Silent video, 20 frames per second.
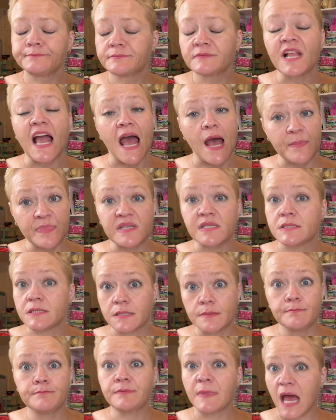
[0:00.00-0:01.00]

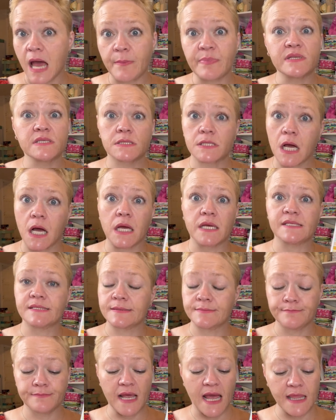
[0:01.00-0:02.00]
Happens, guys.
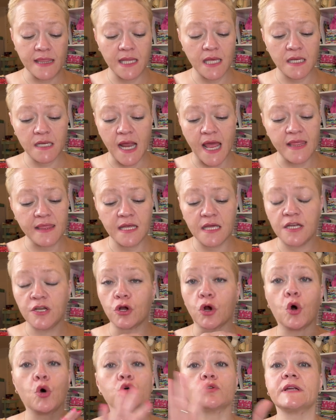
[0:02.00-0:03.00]
And then
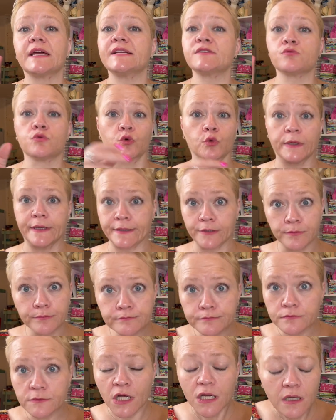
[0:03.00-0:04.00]
your whole day's ruined.
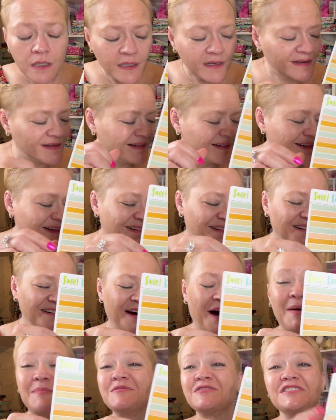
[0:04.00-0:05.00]

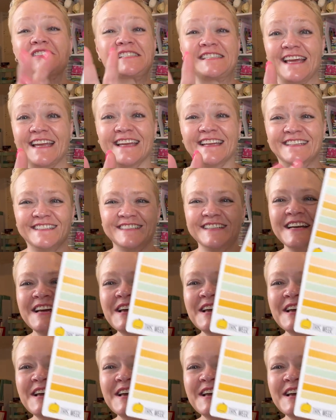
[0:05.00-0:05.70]
I'm just saying.